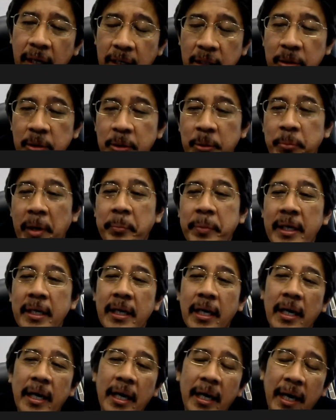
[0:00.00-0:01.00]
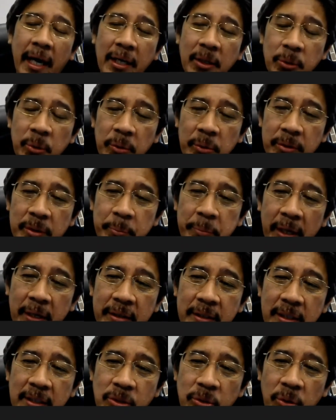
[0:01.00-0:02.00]
You remember I told about
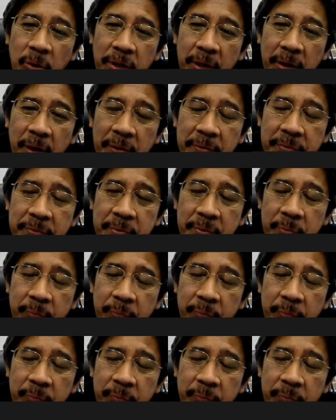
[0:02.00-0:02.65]
the story of